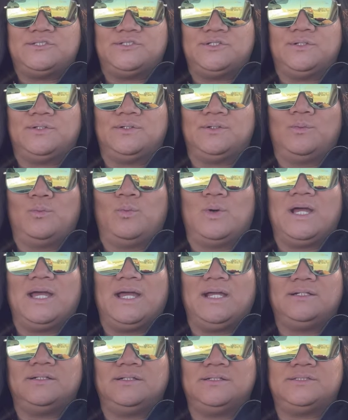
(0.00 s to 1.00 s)
to
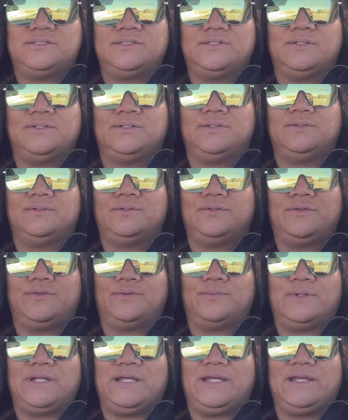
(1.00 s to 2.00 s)
one, two,
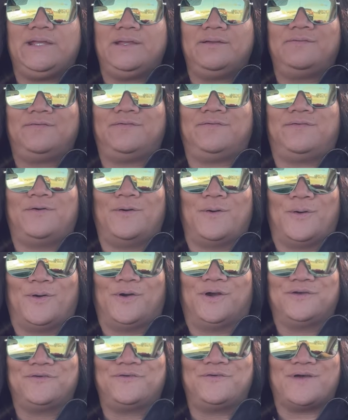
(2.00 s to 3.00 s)
three,
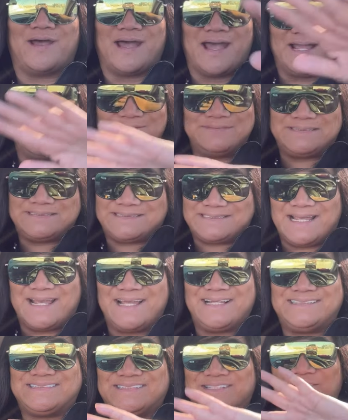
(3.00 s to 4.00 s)
four, five,
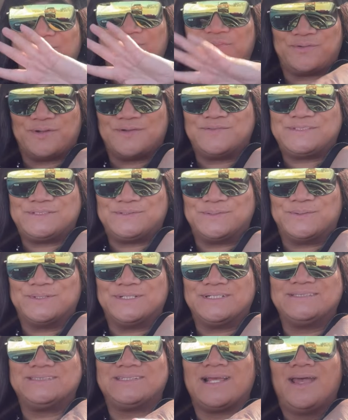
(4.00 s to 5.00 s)
six thrift
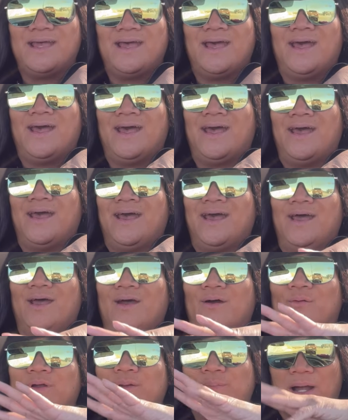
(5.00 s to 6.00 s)
stores.
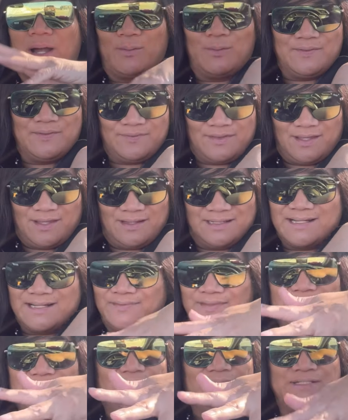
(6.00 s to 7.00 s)
We bought one thing and
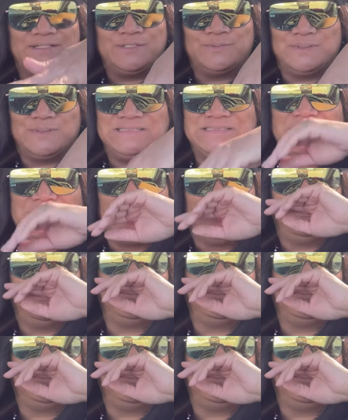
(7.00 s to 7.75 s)
nothing even to resell.